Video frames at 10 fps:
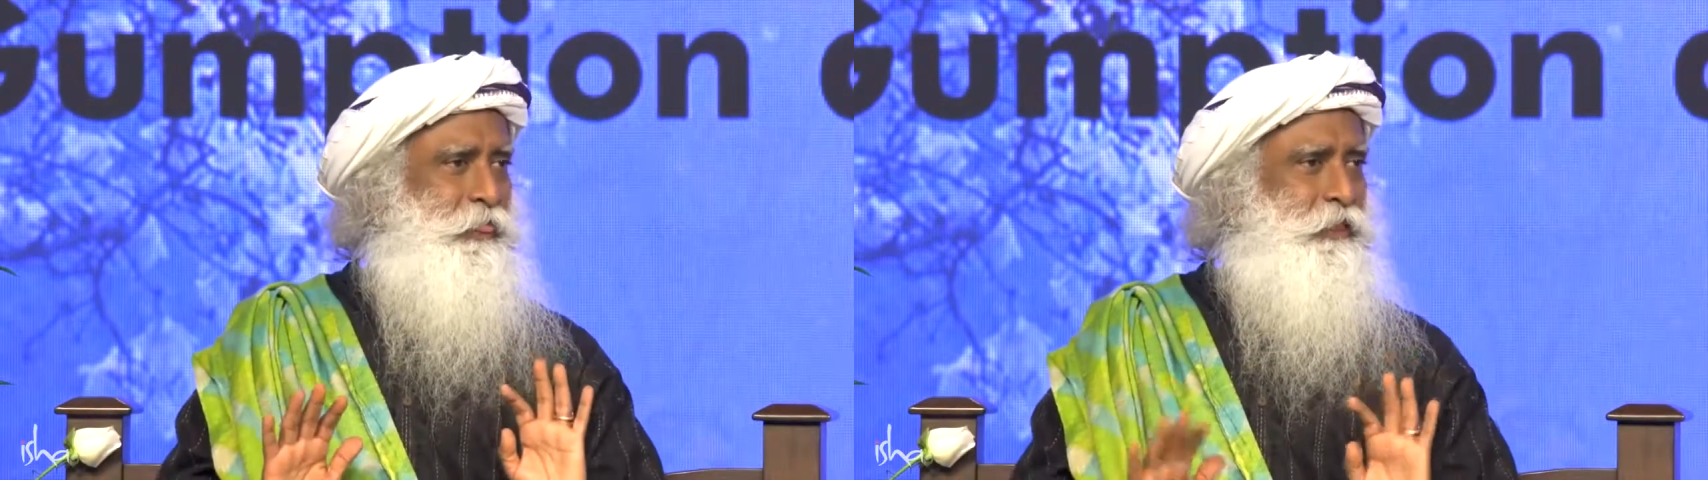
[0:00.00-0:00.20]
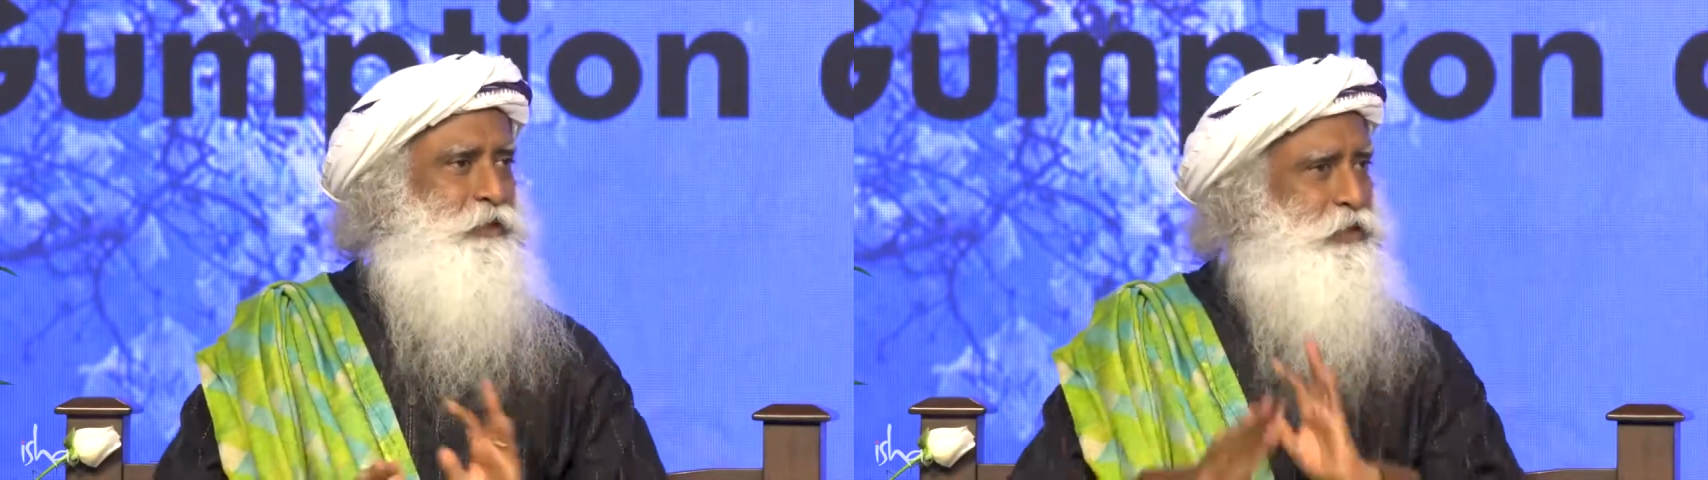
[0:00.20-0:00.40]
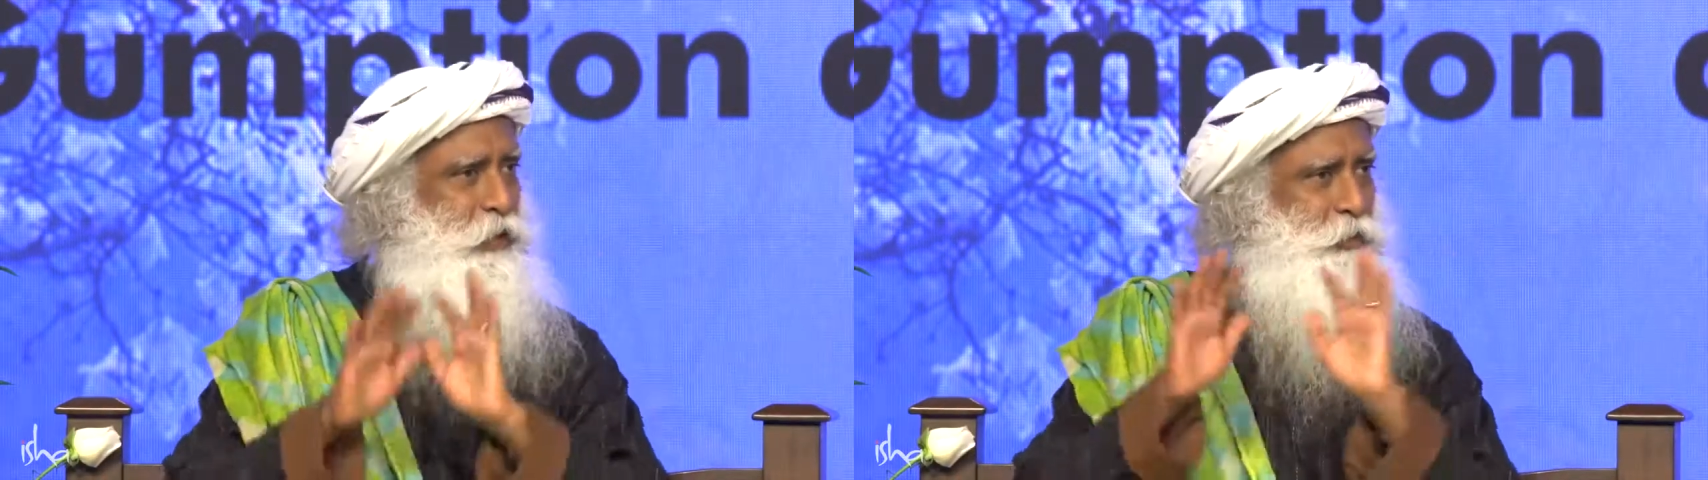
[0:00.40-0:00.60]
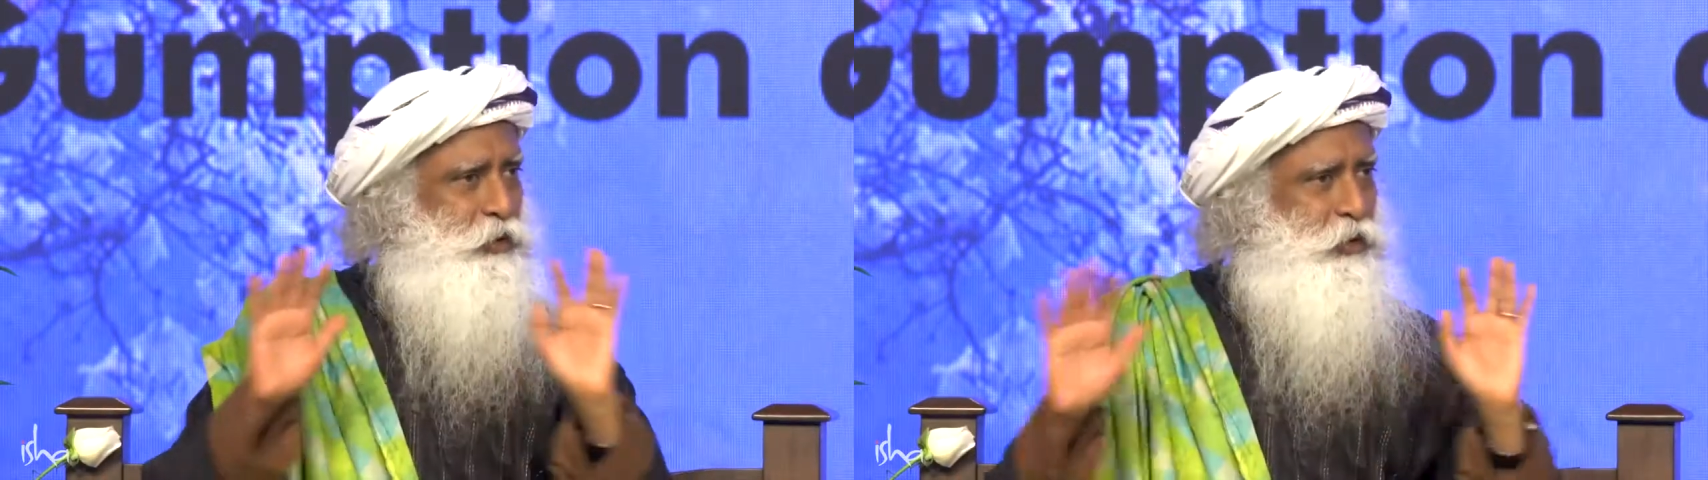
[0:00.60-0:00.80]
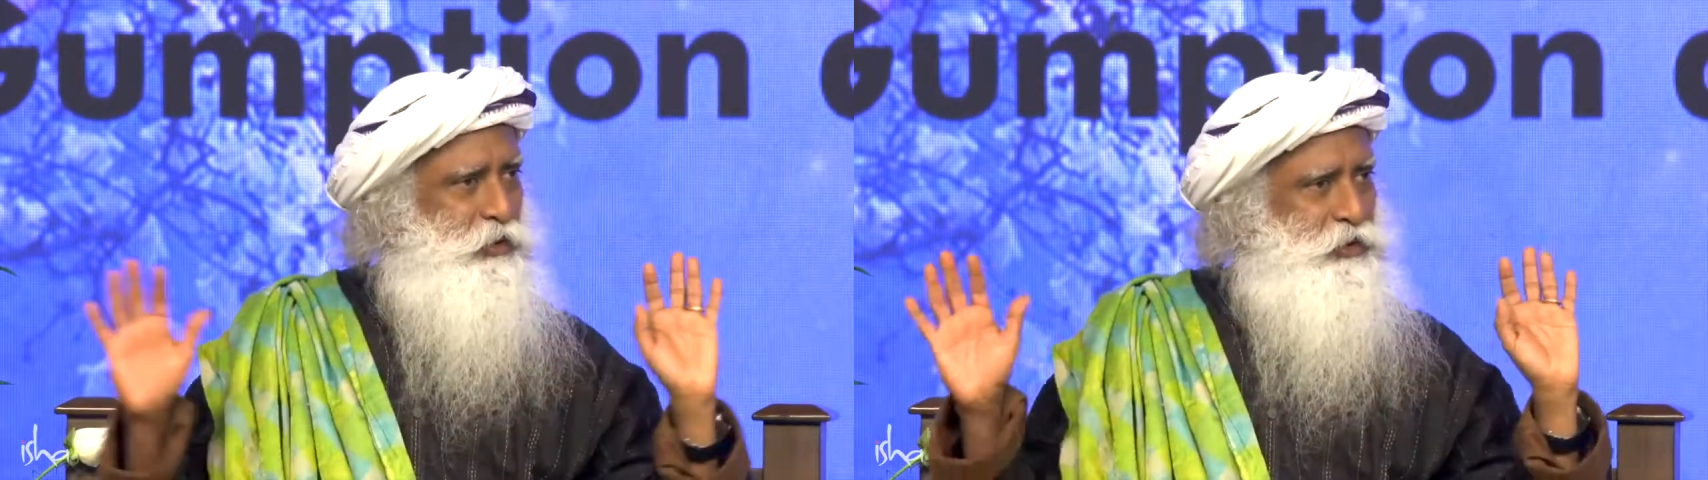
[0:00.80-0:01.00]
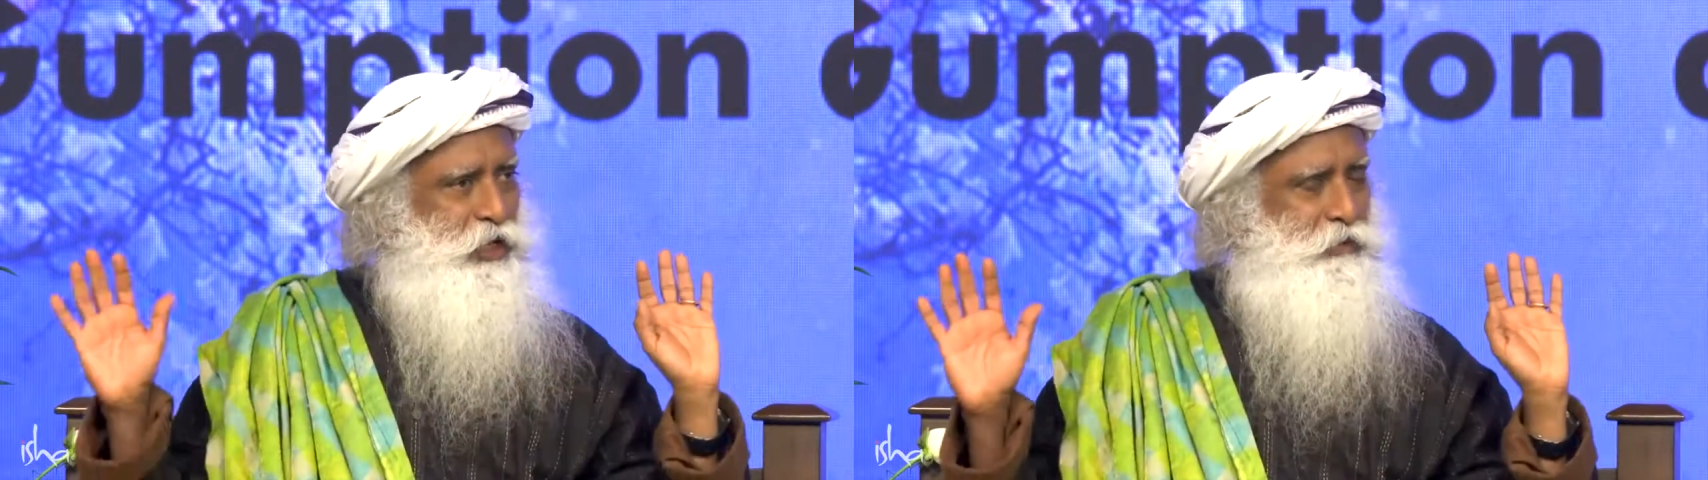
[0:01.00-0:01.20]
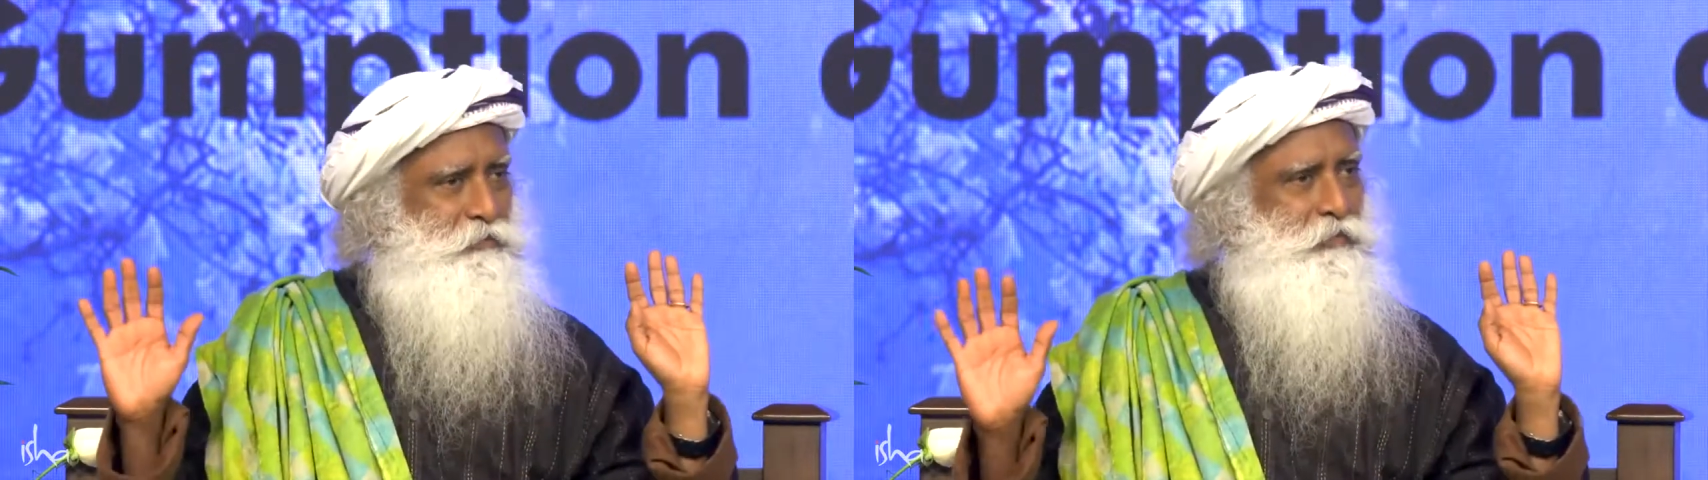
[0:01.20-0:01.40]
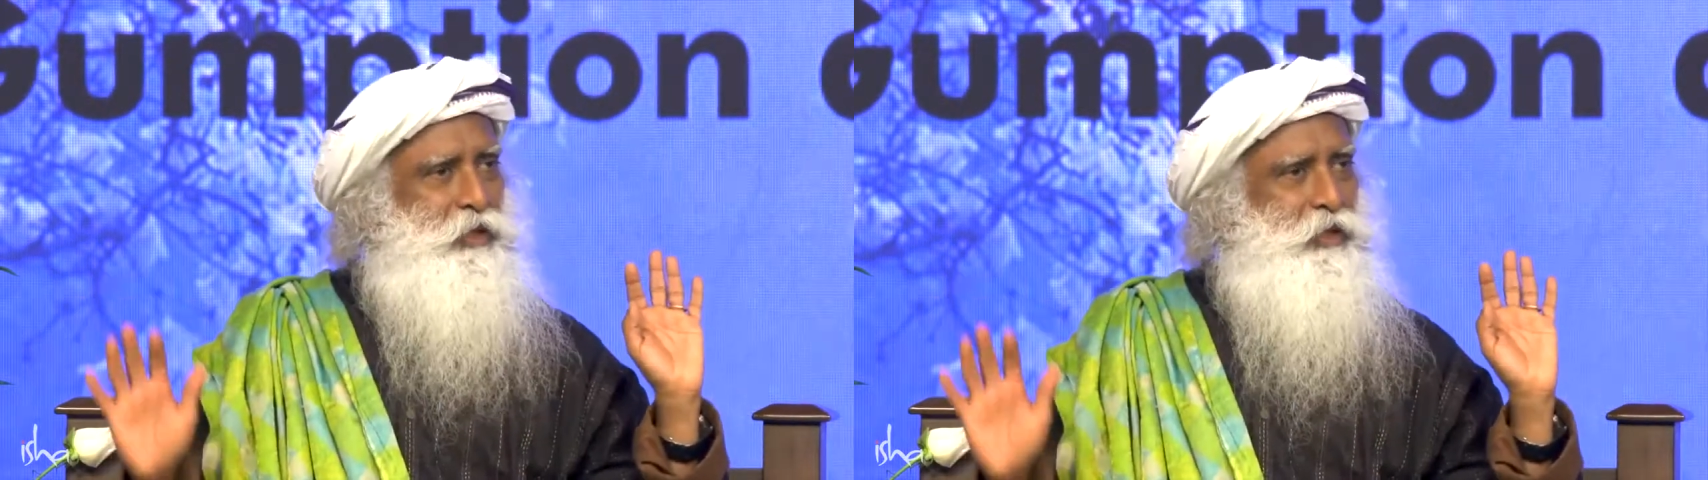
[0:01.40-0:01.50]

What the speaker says: This is happening all the time.